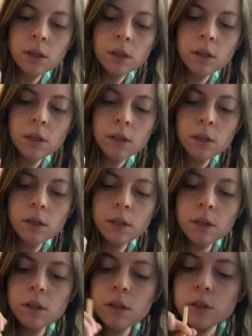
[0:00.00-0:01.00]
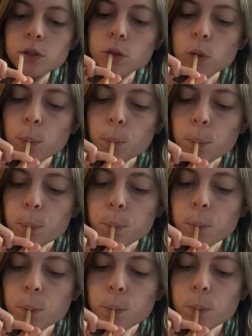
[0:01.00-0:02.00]

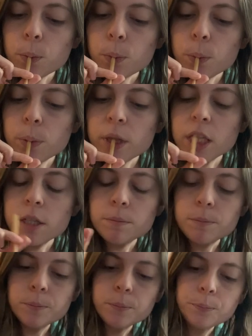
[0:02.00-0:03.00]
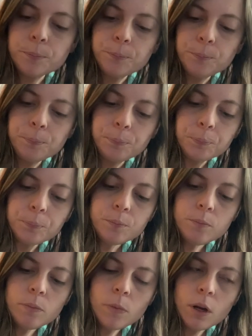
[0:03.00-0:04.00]

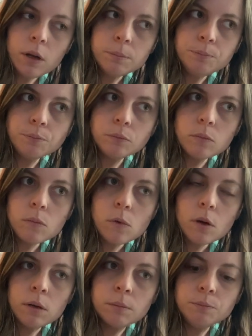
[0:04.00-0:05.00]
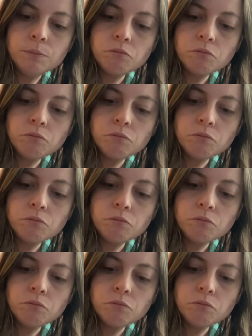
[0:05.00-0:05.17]
(no one is talking)